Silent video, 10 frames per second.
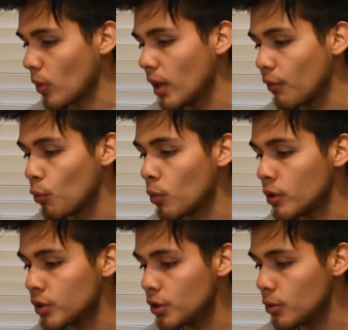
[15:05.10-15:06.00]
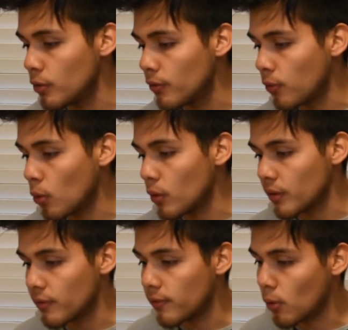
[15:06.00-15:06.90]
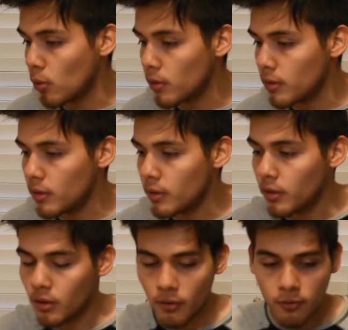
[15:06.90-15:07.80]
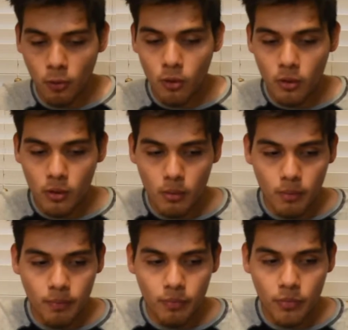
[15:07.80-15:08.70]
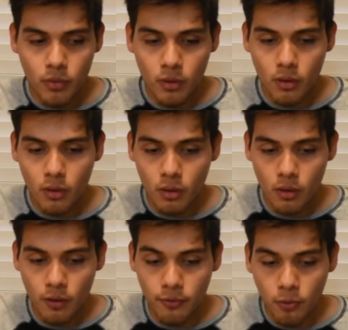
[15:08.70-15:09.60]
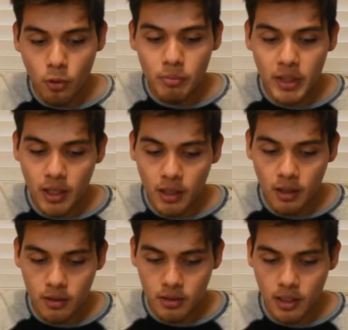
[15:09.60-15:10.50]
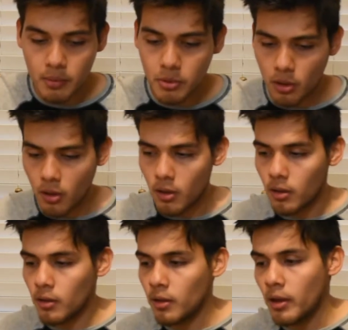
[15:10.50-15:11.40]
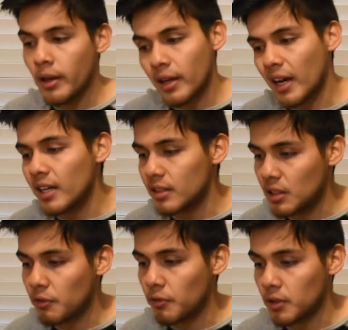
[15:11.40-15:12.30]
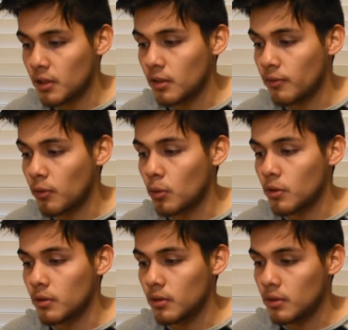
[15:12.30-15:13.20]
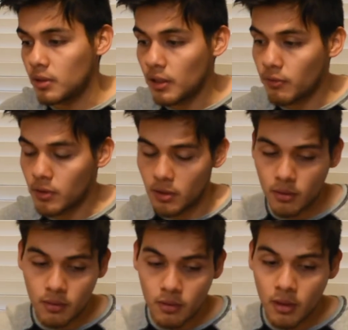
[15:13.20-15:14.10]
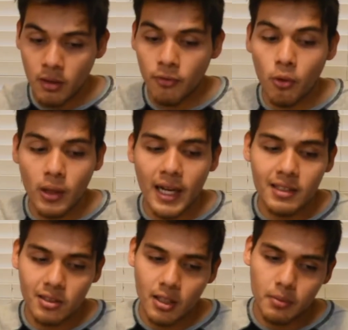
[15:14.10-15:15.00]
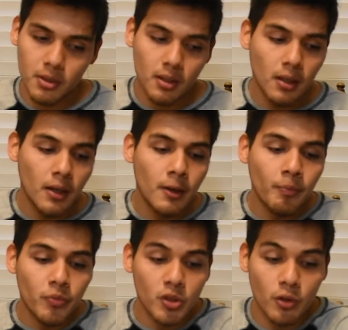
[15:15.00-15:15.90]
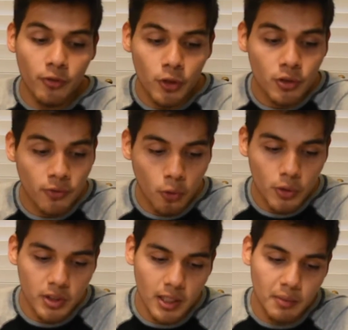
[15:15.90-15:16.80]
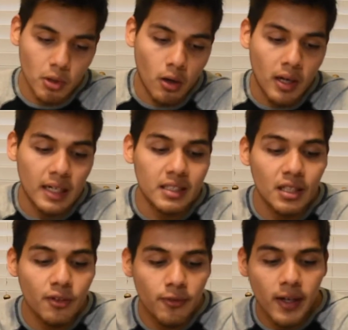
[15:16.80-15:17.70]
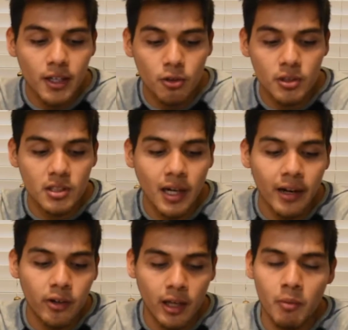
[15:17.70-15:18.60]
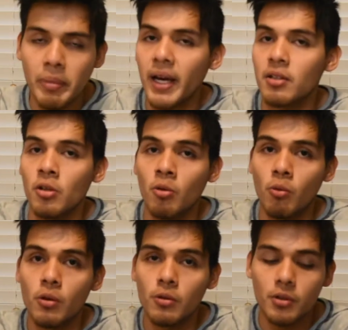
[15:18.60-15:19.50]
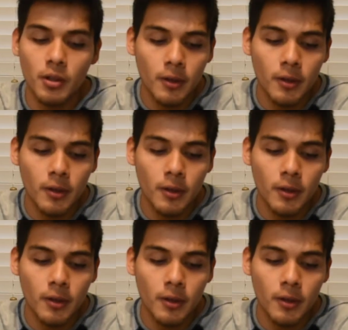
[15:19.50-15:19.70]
if we want to do 4 and 4, the four beginning steps are kind of different than the four last steps. So the first 4 steps are identify your desired impact on the world